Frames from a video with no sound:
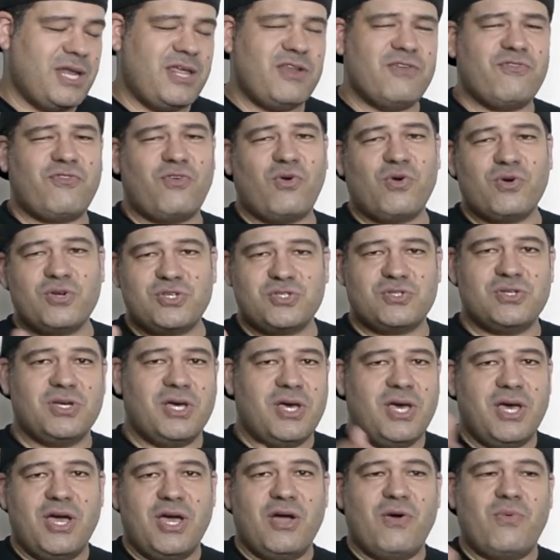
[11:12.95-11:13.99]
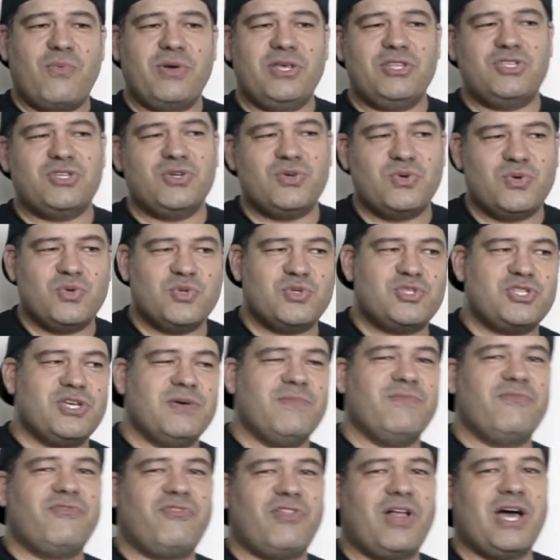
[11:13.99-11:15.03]
And of course, we do
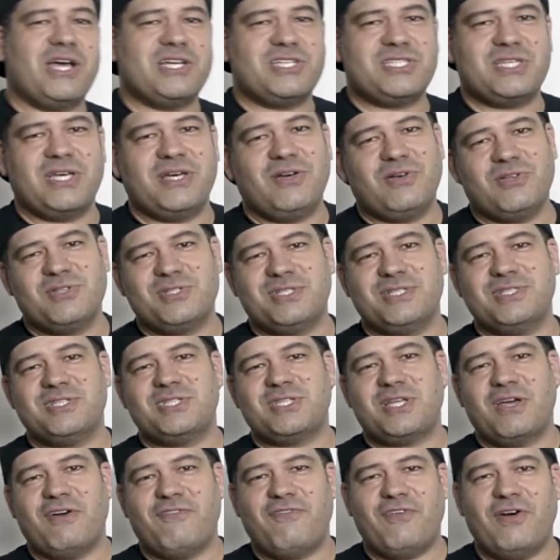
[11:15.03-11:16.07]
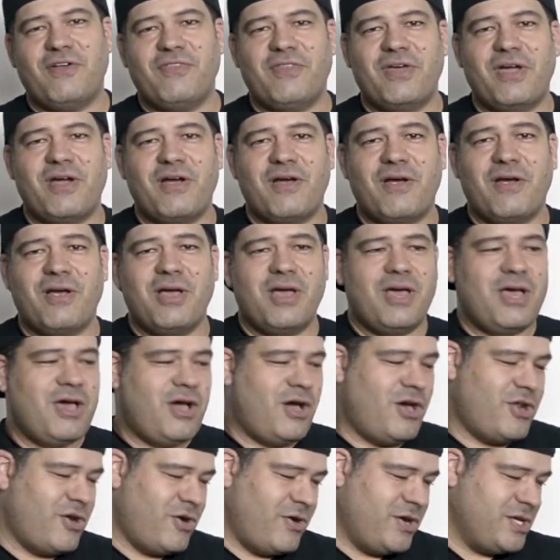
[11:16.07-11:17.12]
some flash sales and stuff on there
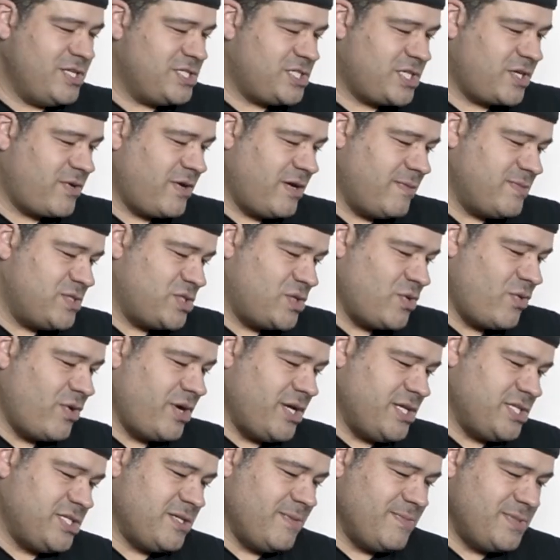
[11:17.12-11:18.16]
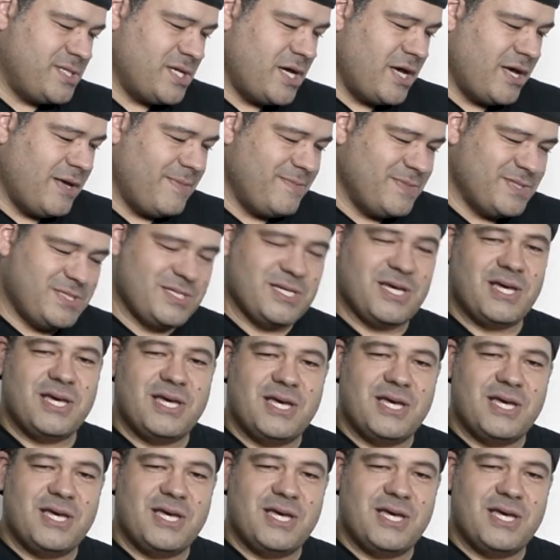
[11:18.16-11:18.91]
on our Instagram stories sometimes.